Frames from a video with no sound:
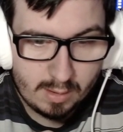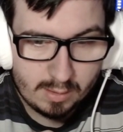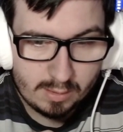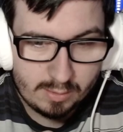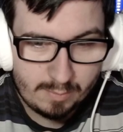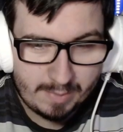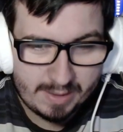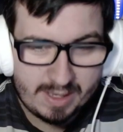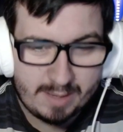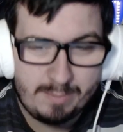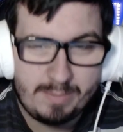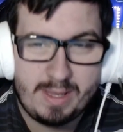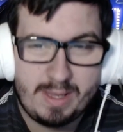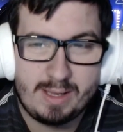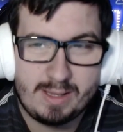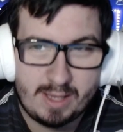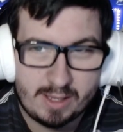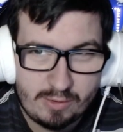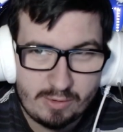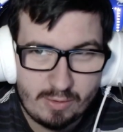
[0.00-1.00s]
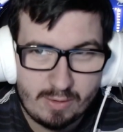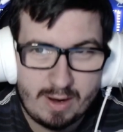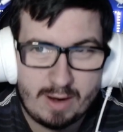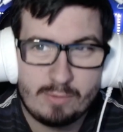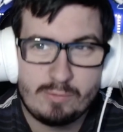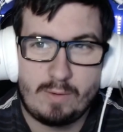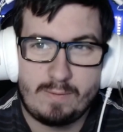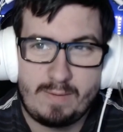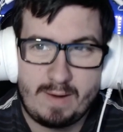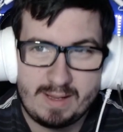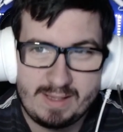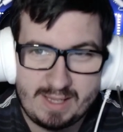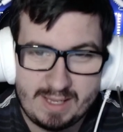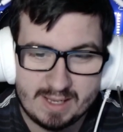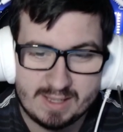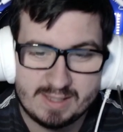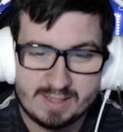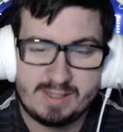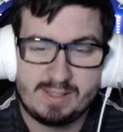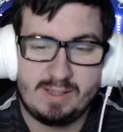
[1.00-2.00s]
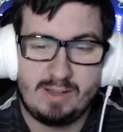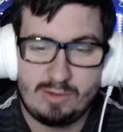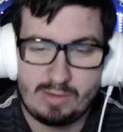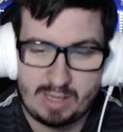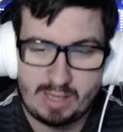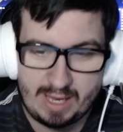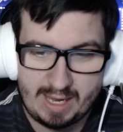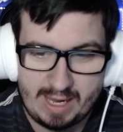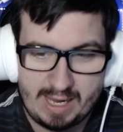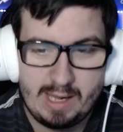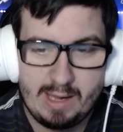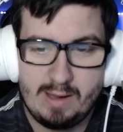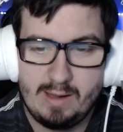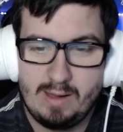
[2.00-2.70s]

Make him think that you're out of ideas, okay?